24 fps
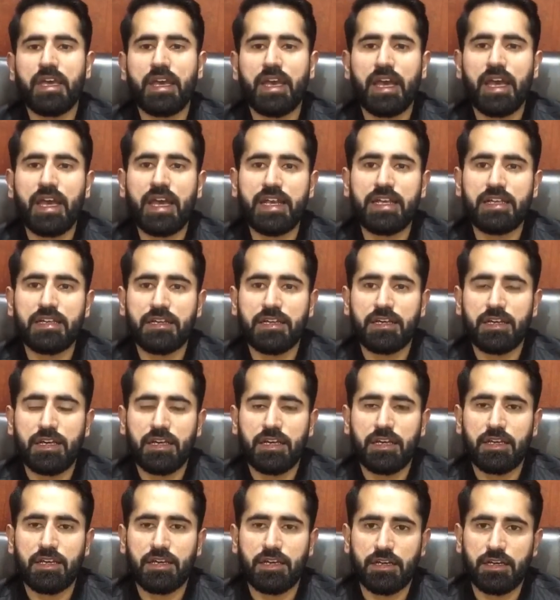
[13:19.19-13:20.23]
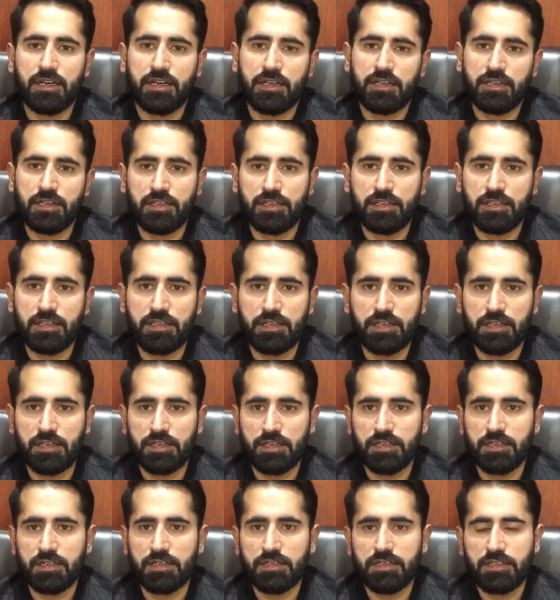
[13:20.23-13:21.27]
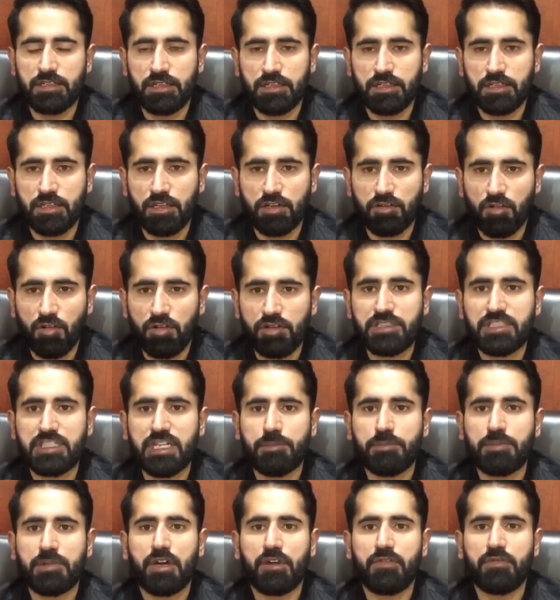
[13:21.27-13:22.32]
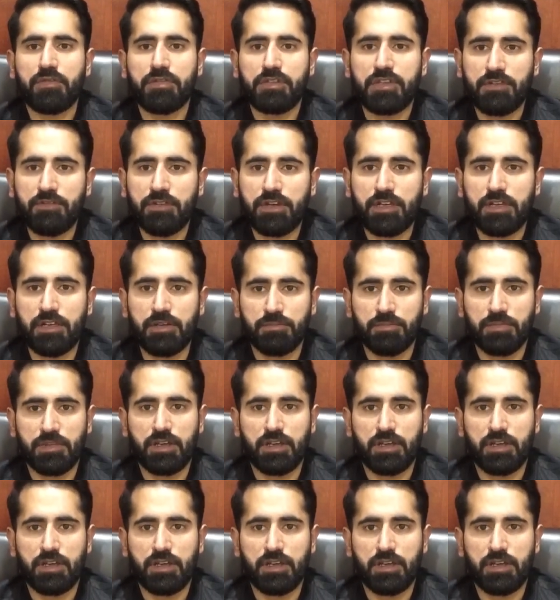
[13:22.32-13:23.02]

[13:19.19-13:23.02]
and the concept of civil